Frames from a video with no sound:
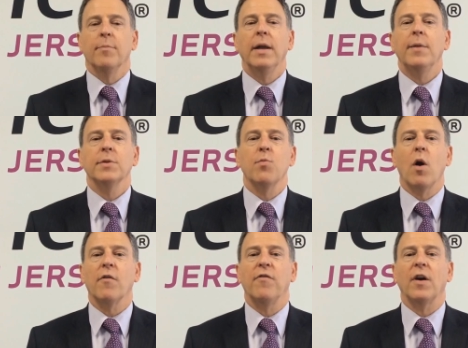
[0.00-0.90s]
My name is
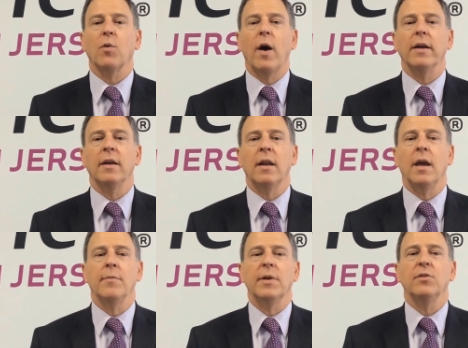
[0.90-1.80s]
Marc Futterweit, and
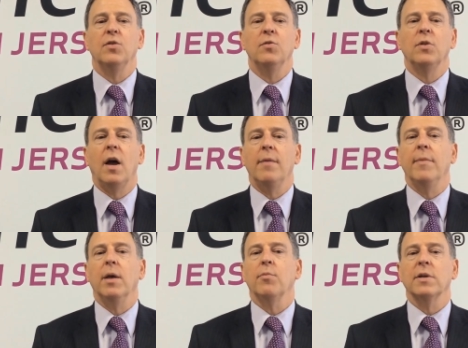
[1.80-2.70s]
I am a
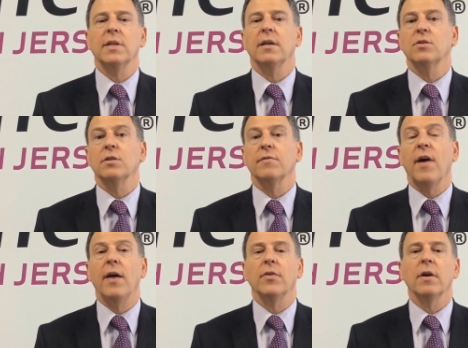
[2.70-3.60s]
two-time male breast cancer
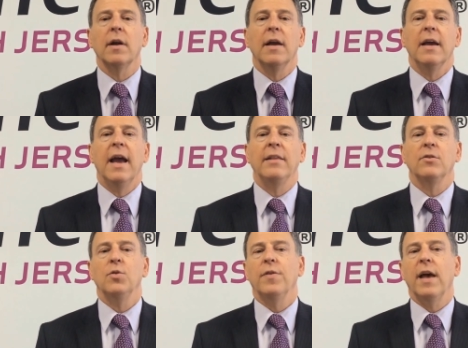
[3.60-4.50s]
survivor
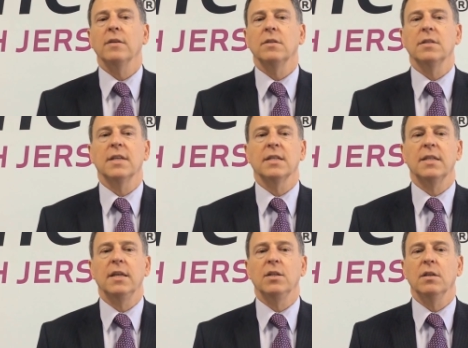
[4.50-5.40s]
and the
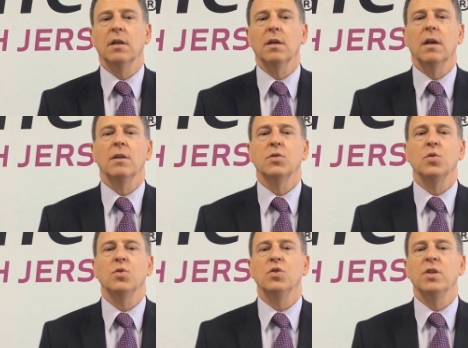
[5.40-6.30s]
2016
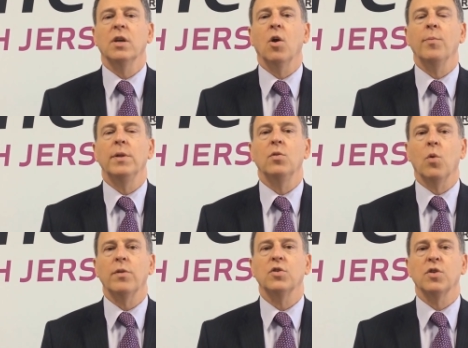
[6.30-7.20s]
Susan G. Komen
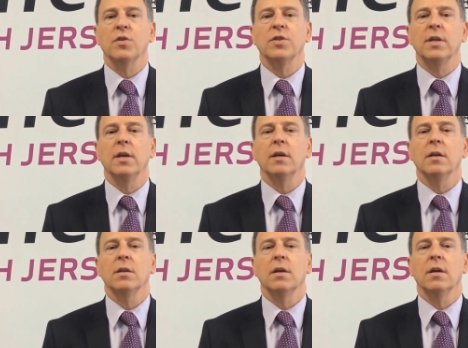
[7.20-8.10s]
North Jersey
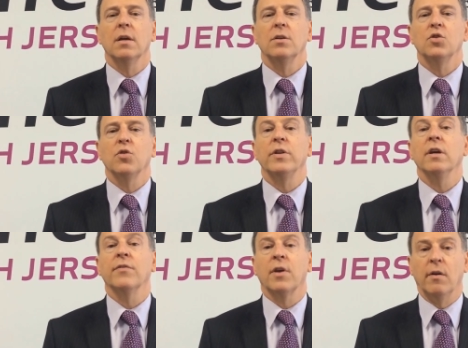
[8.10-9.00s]

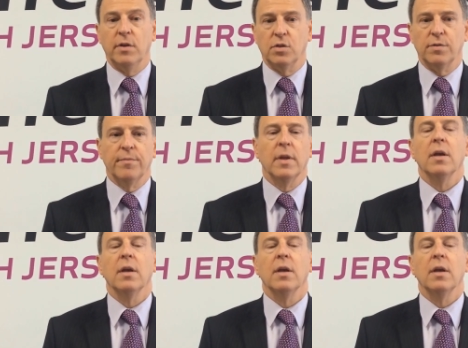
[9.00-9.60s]
Journey of Courage.